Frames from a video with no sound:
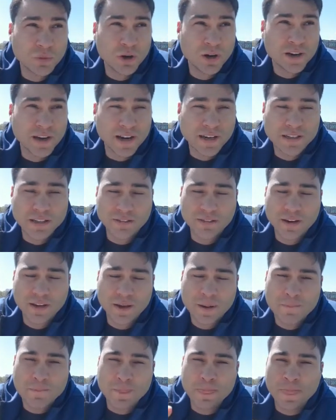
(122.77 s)
work, an
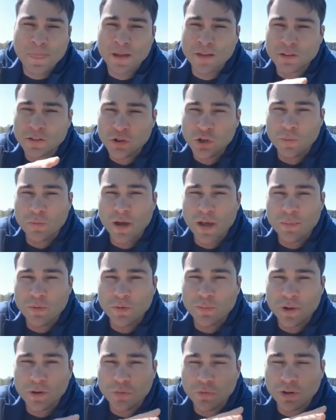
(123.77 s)
activity. 2 people
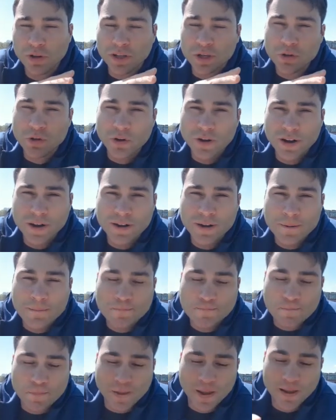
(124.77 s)
would be really good at it
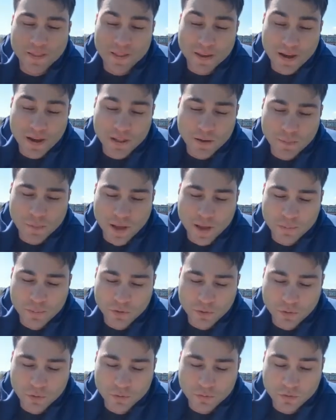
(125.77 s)
and the other
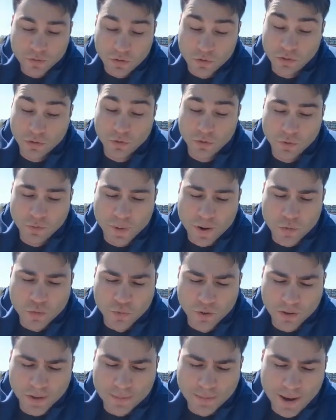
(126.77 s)
2 would be
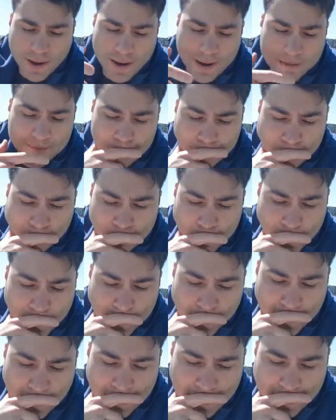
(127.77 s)
really bad.
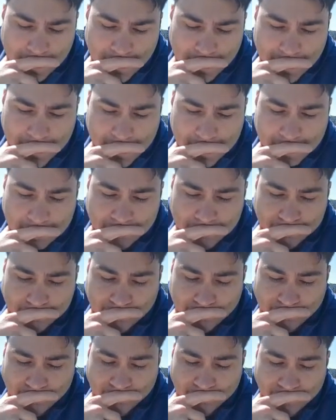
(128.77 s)

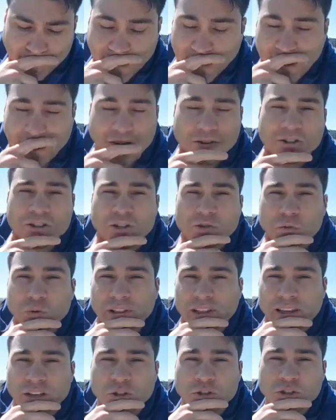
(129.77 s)
Yeah, and it was just
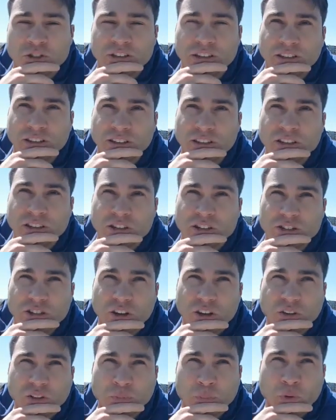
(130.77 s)
really interesting.
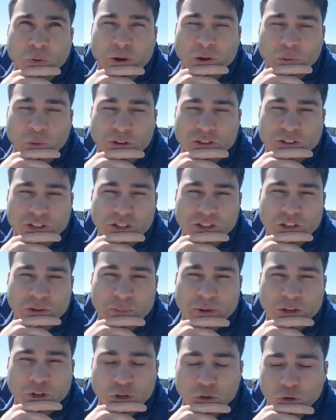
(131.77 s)
So the point was just to
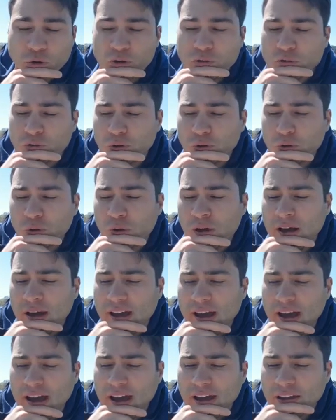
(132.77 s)
be truthful
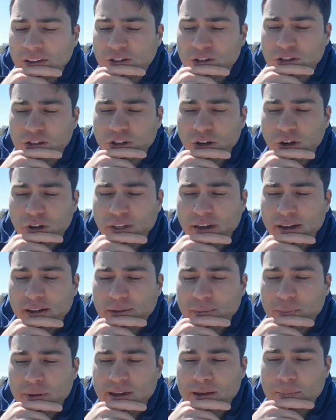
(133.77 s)
and to show
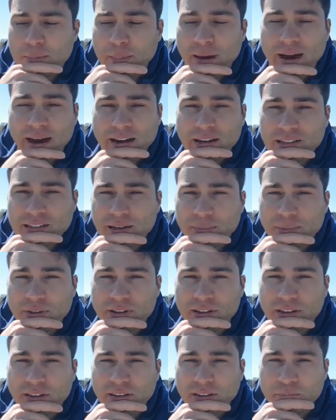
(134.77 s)
that being bad at
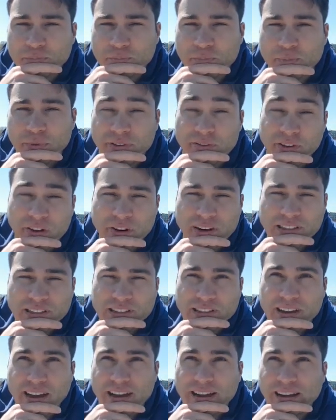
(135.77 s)
something can be very
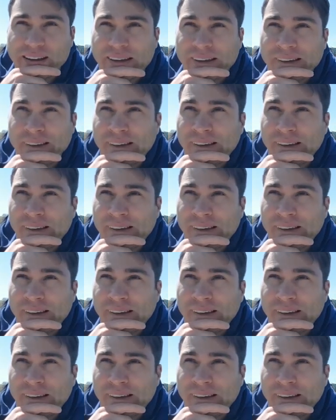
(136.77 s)
entertaining.